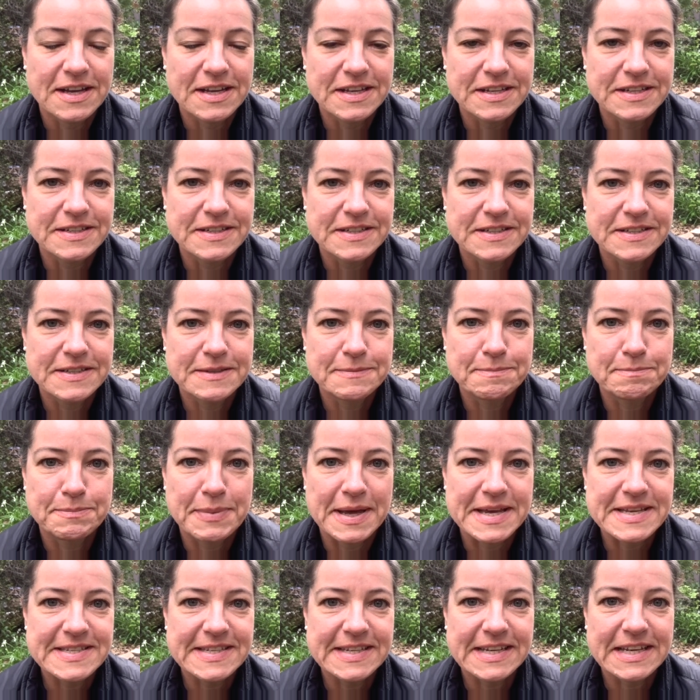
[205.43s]
And
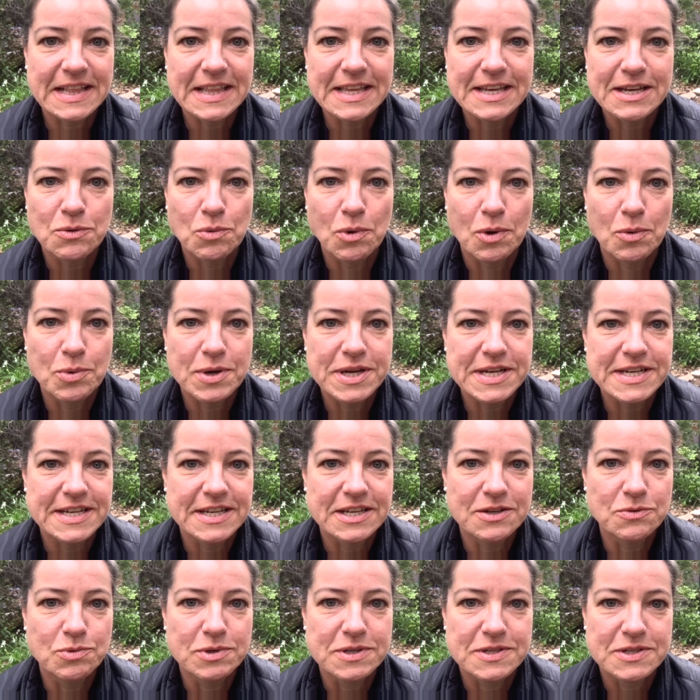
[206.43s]
basically what we
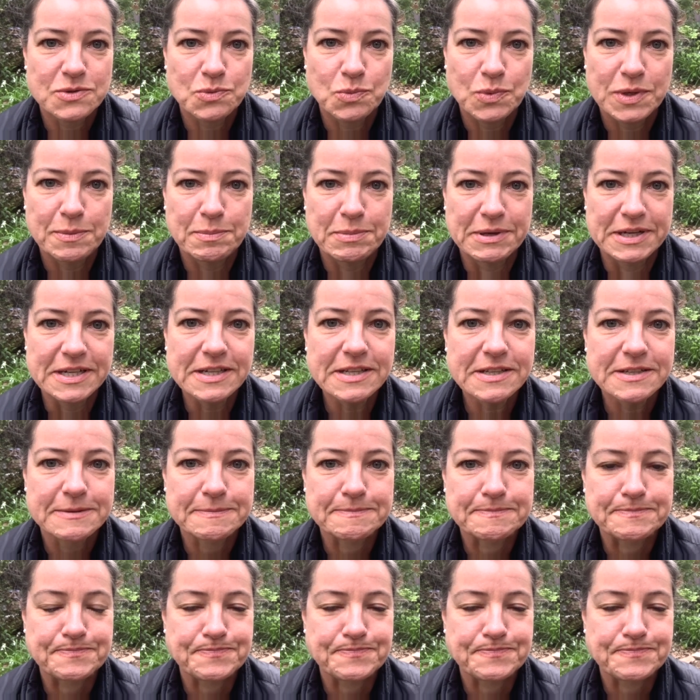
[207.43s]
did was we built.